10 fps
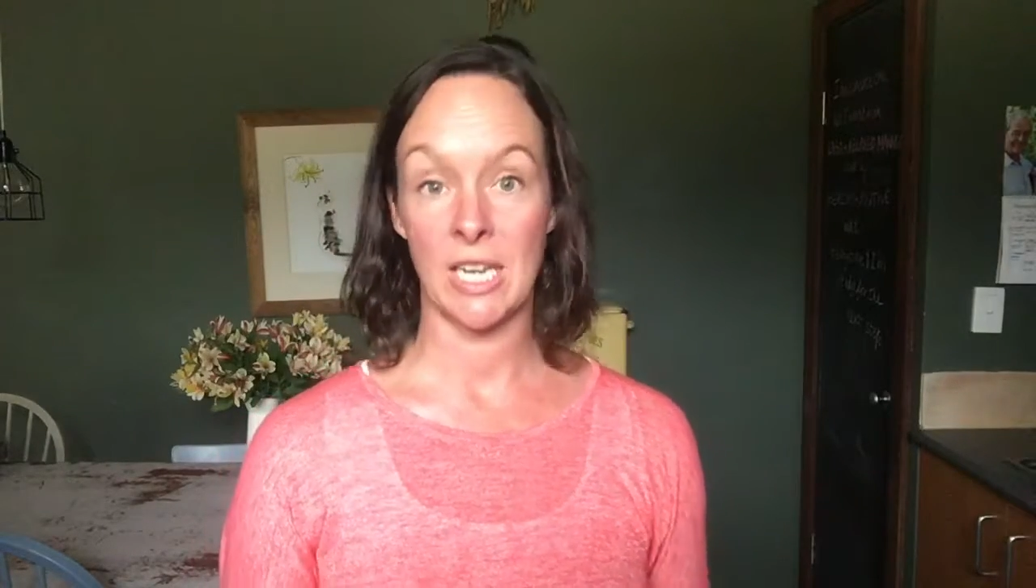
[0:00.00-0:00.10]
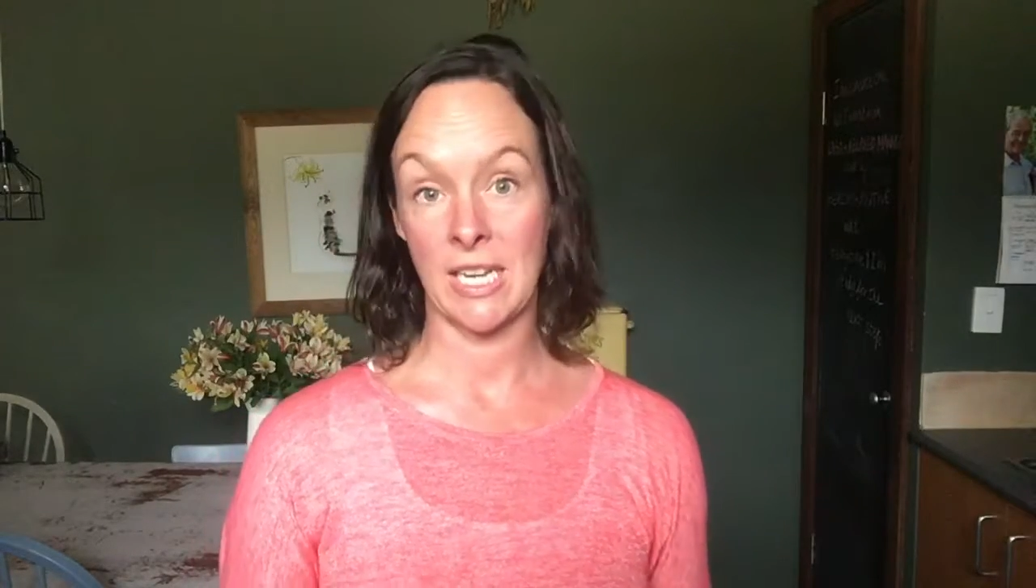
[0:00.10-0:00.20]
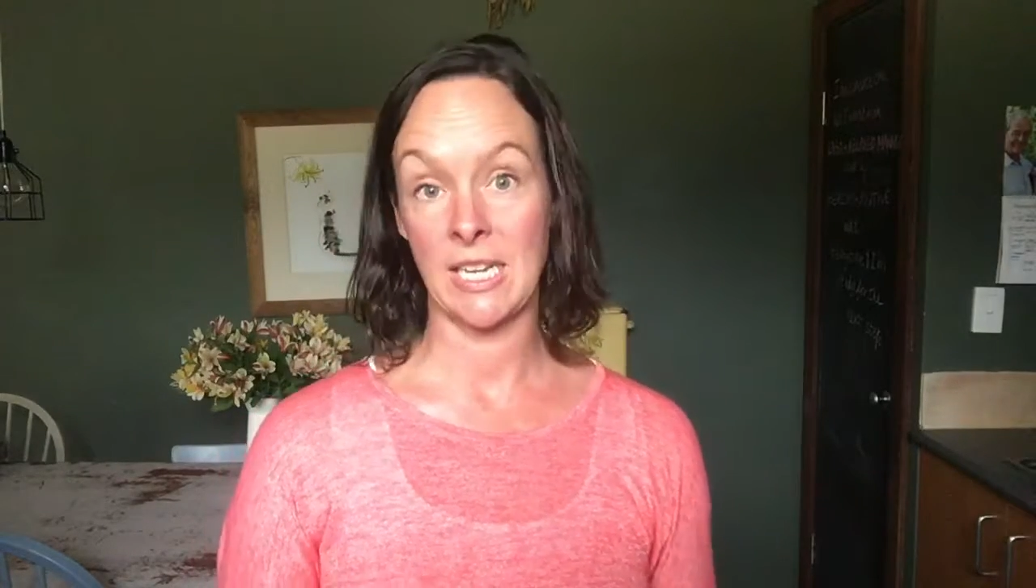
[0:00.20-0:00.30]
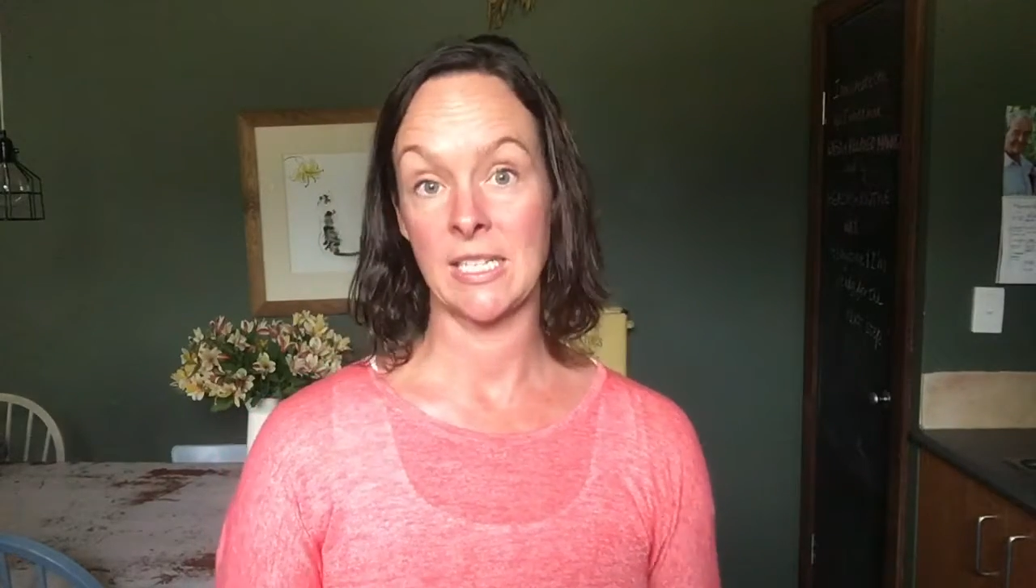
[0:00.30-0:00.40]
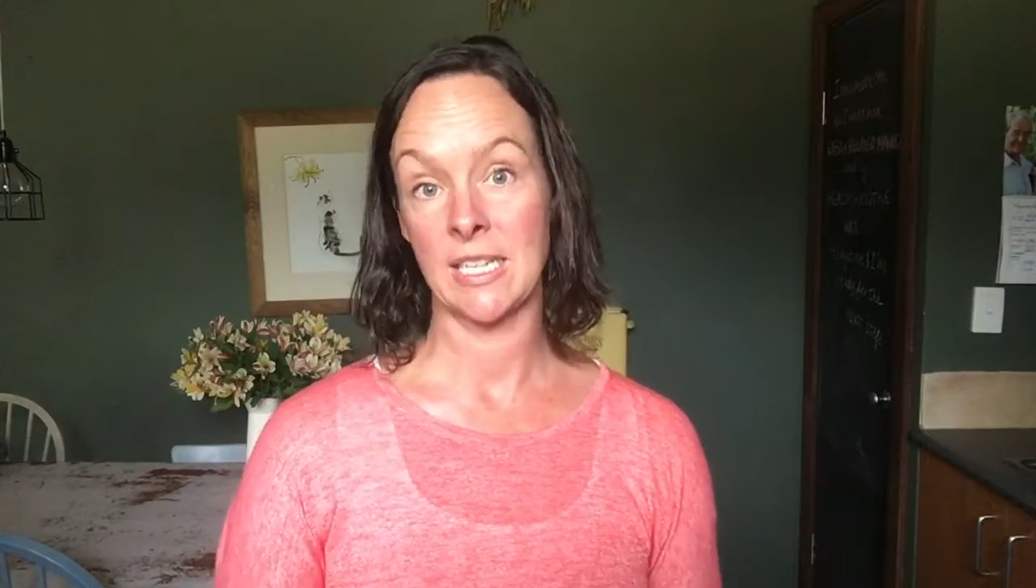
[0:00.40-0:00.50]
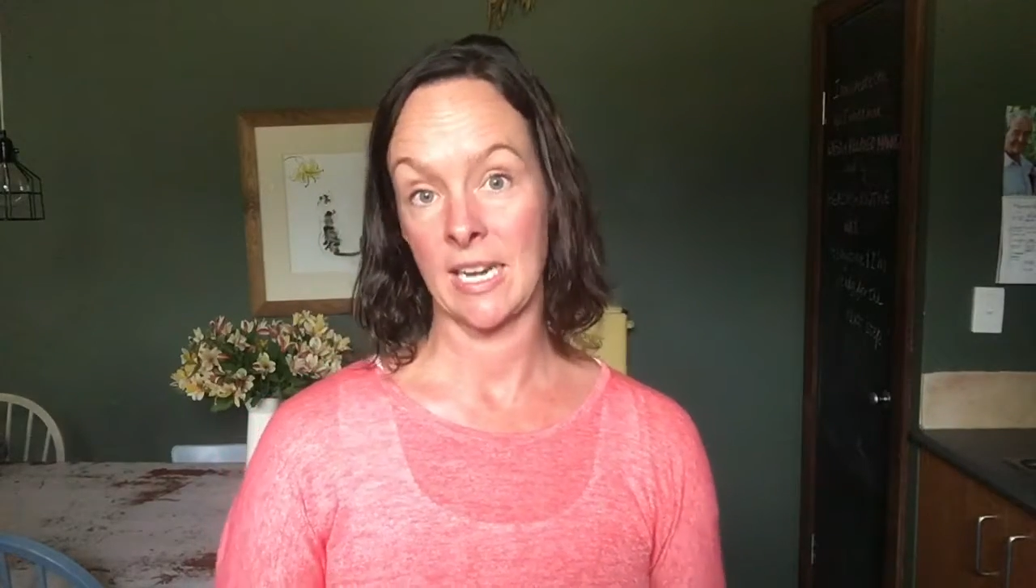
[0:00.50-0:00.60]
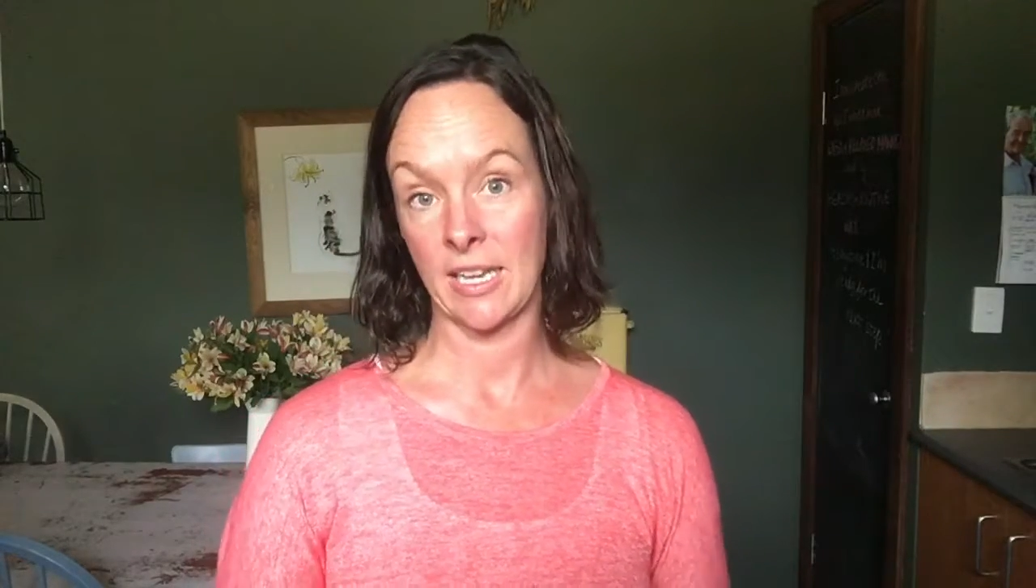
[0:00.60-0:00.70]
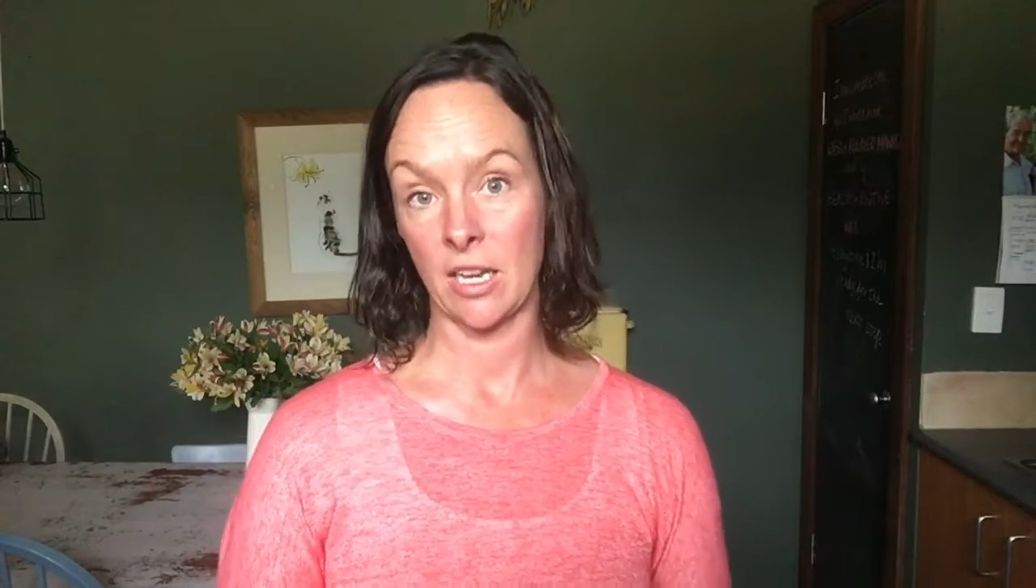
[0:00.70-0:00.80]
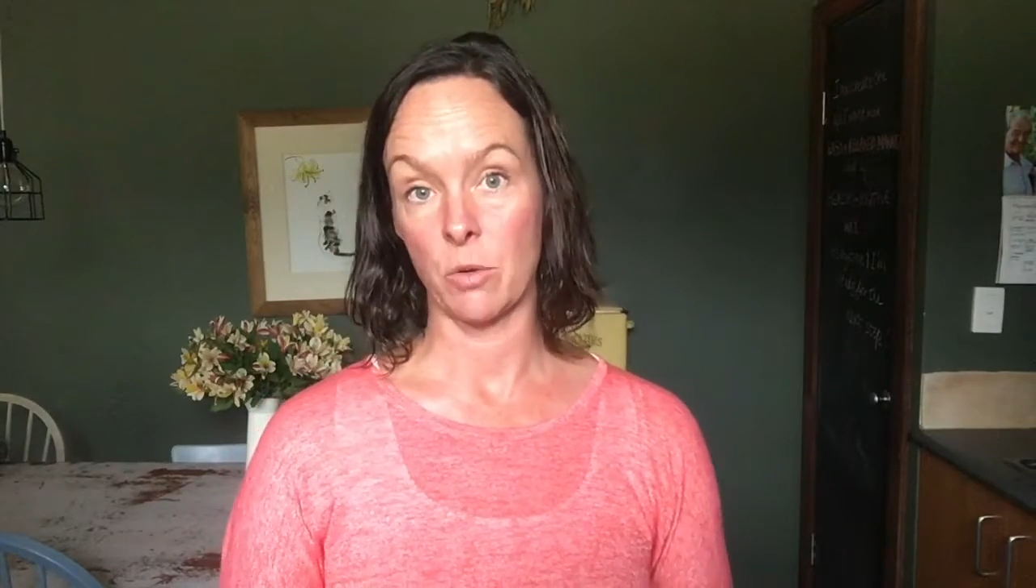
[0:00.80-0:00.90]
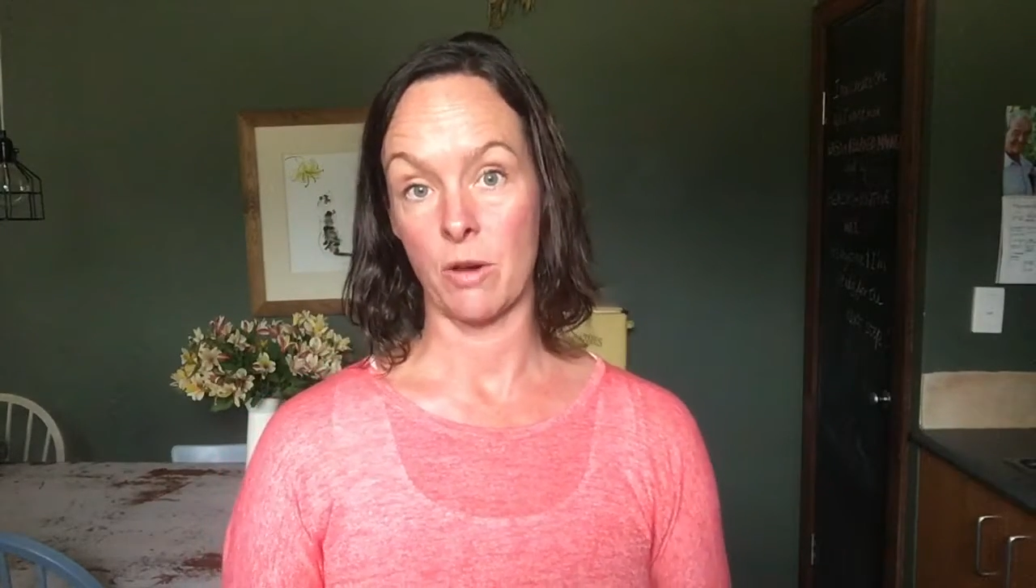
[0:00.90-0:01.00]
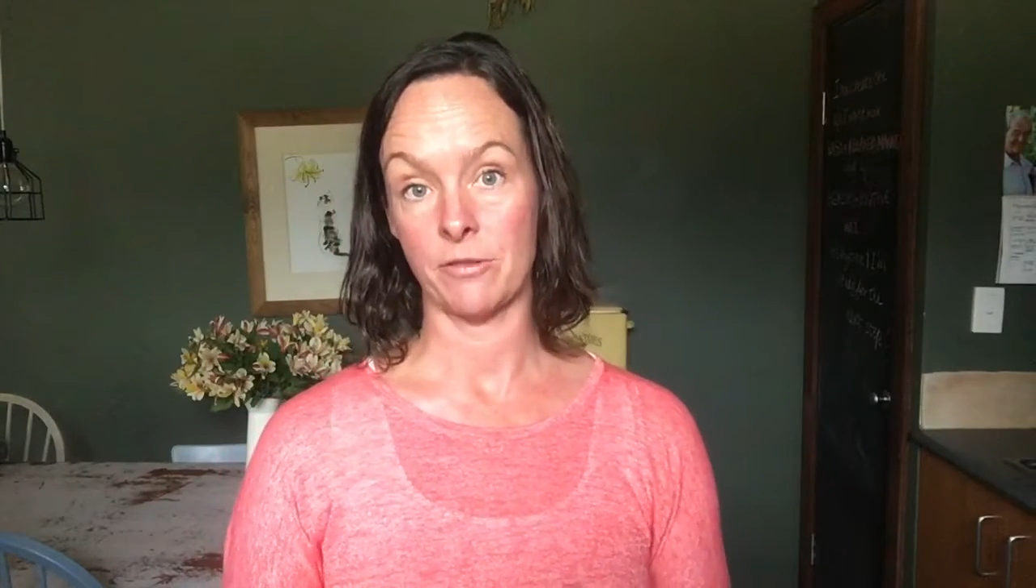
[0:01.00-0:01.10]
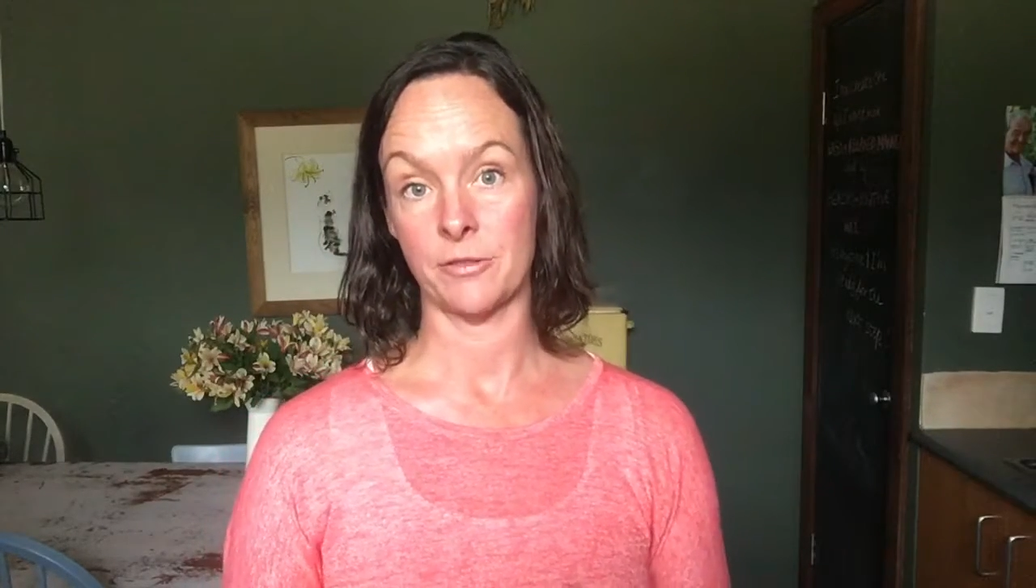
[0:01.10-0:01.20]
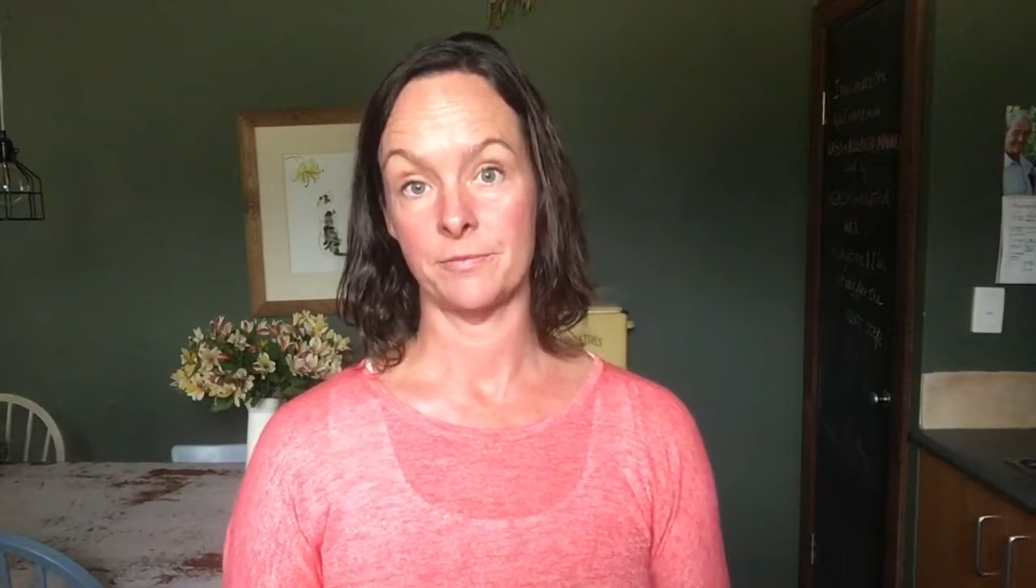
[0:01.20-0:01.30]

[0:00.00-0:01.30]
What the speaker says: need to let go of?